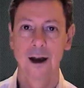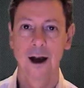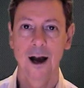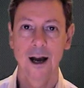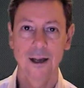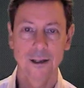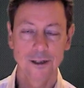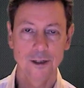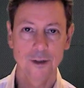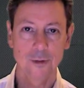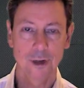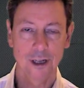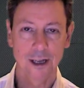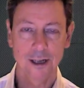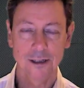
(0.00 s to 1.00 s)
Hi, this is
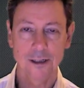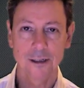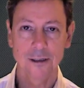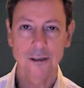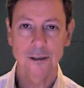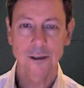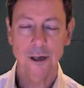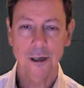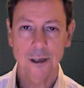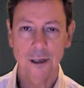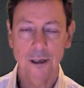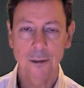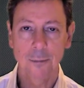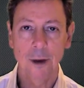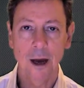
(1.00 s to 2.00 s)
Rick Hanson
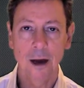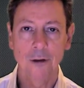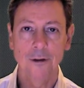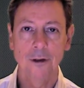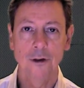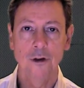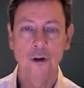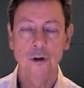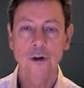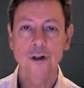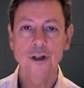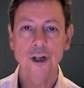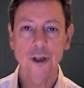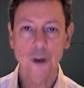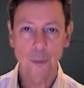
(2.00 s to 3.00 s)
talking about
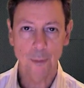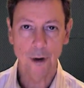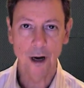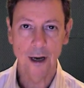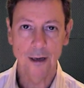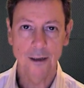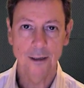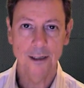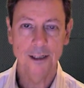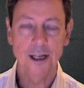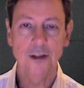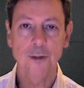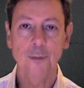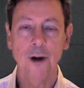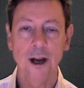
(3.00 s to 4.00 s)
nourishing your brain, the
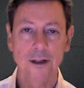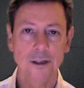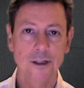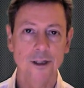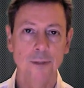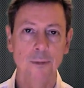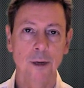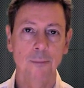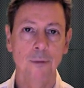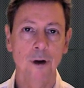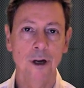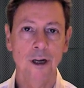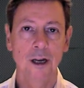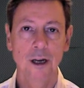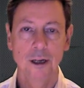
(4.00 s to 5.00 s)
10th practice in my
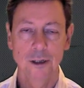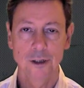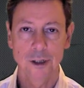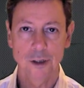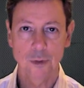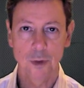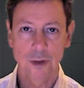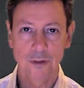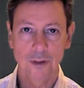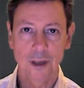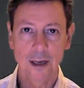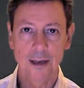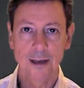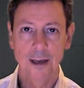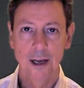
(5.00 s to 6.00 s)
book, Just One
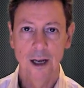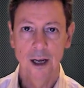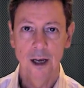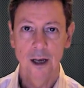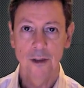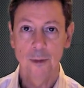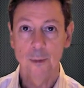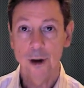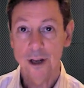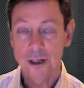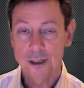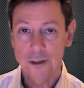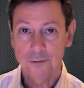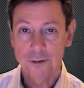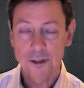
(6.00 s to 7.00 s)
Thing. The brain
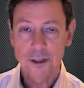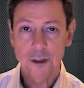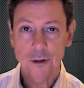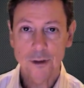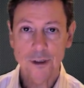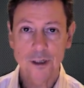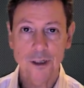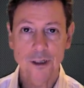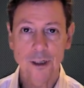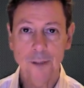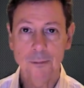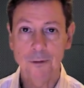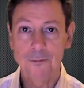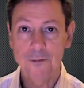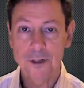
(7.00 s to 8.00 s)
is a physical
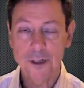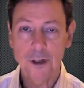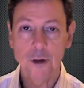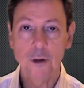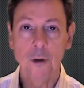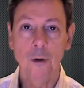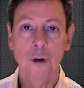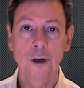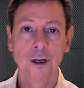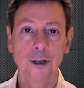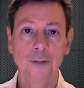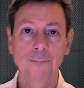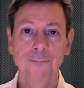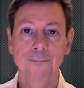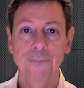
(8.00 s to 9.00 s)
system, a physical
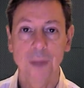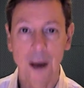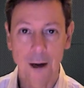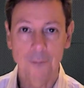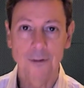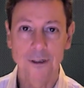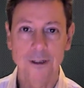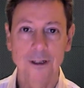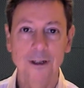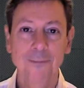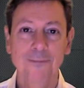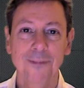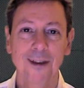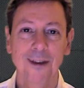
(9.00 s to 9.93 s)
organ, obviously,